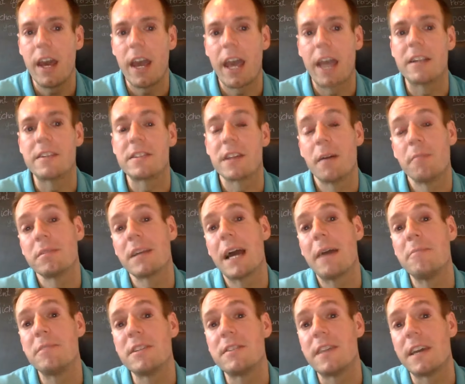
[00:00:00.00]
And
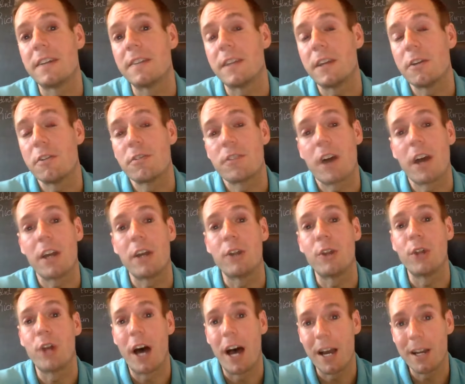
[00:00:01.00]
sometimes the thing that you thought
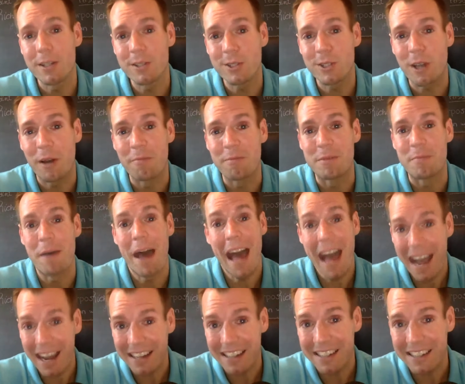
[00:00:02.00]
you lost comes
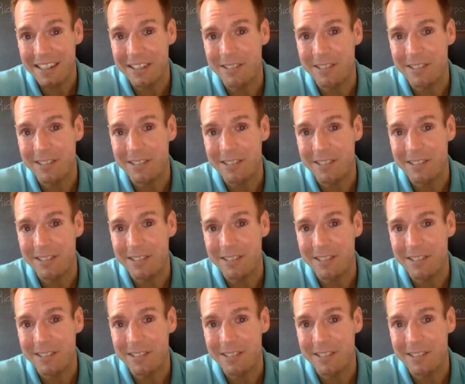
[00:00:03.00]
back.